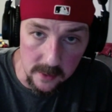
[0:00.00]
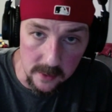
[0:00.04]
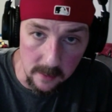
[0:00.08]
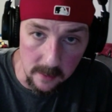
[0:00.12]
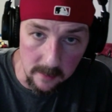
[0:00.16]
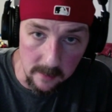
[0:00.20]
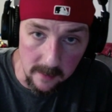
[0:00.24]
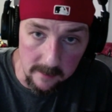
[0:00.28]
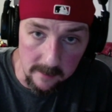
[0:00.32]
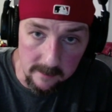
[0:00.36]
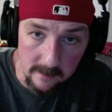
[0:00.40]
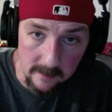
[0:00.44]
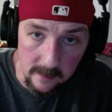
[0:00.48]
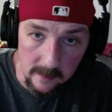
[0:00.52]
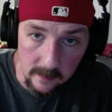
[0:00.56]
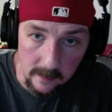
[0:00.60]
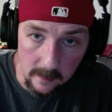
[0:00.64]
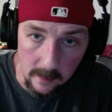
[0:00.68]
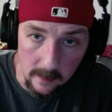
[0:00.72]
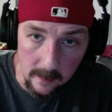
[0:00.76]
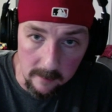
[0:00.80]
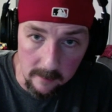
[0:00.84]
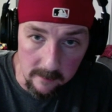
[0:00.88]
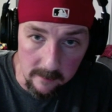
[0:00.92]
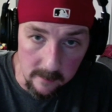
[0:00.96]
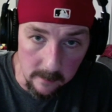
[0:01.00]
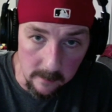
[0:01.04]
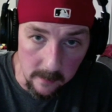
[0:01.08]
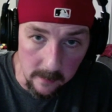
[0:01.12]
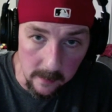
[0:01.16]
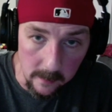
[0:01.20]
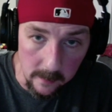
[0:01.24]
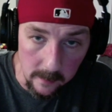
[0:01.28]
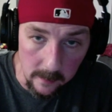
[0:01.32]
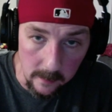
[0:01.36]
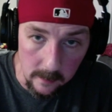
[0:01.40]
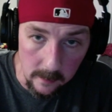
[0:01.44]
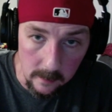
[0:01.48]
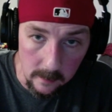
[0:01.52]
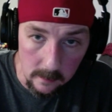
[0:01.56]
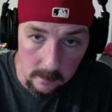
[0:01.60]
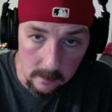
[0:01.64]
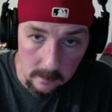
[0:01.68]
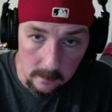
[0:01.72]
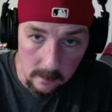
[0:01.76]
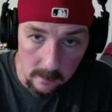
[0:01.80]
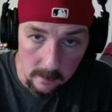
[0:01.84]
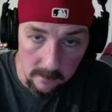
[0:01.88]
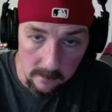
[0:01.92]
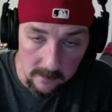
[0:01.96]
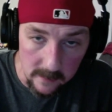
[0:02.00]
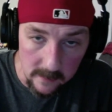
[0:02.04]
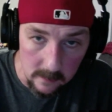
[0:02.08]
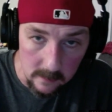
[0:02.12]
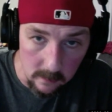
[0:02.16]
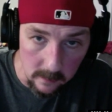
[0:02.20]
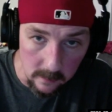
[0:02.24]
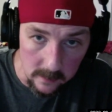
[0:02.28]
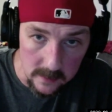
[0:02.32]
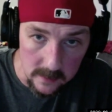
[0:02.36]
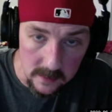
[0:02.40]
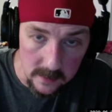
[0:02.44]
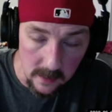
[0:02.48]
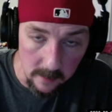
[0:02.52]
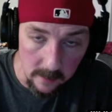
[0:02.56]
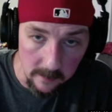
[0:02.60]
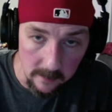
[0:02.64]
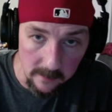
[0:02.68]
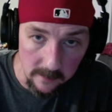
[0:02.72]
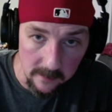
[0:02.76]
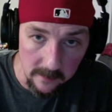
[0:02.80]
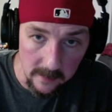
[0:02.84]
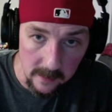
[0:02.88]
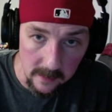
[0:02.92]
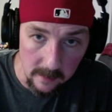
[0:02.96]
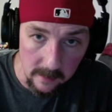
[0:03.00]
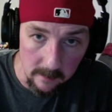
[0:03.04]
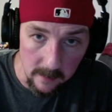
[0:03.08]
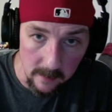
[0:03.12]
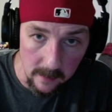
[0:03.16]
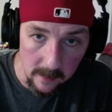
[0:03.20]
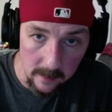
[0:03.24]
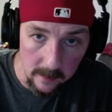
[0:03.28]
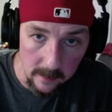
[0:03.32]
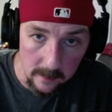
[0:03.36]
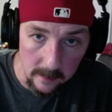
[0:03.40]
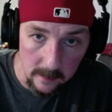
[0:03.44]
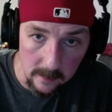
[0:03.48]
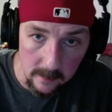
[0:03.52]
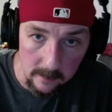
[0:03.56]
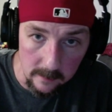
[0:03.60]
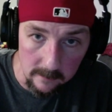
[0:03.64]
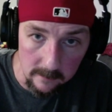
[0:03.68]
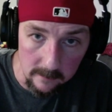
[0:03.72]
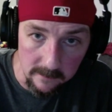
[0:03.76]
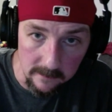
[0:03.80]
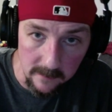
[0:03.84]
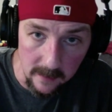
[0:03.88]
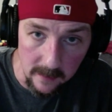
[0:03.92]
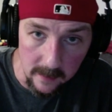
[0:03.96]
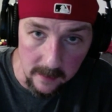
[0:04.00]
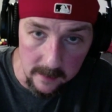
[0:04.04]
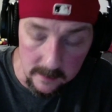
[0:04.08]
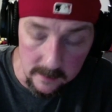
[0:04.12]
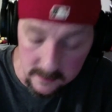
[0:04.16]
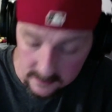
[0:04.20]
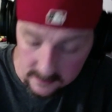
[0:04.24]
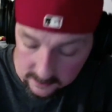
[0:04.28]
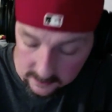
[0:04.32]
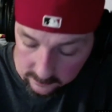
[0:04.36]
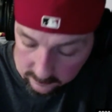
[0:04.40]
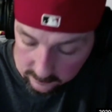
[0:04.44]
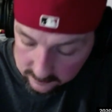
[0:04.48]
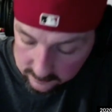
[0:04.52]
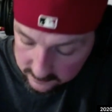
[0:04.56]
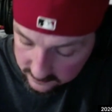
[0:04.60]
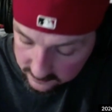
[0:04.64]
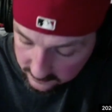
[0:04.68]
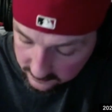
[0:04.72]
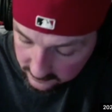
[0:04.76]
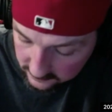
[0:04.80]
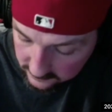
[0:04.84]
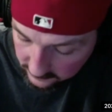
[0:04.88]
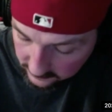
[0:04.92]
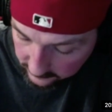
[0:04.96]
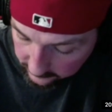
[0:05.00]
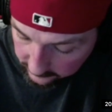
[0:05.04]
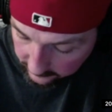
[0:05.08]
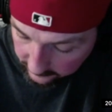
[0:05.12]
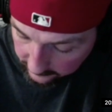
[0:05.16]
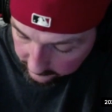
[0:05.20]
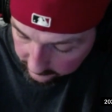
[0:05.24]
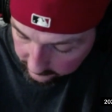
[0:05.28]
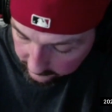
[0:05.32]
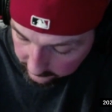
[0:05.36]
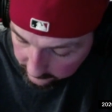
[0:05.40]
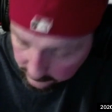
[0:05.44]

I think everybody, if they really stop and think about it, can find synchronicities like that that,